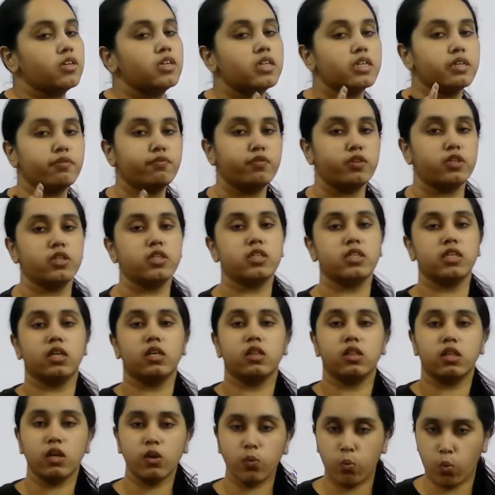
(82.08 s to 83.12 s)
reversing
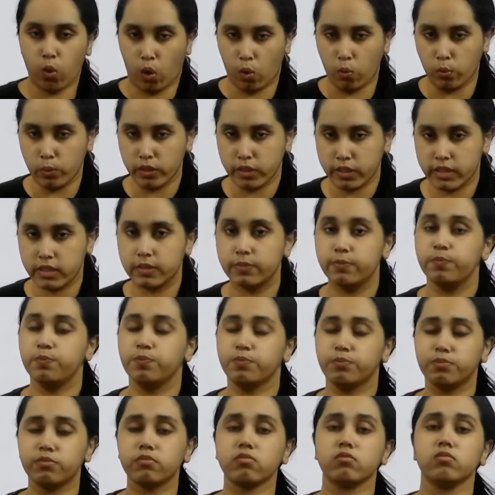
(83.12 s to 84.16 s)
the vowels.
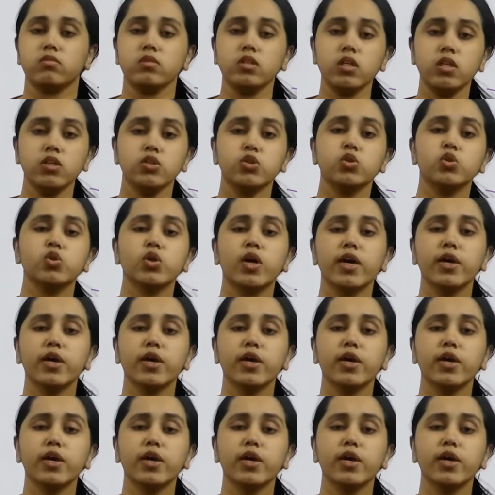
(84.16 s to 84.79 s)
So,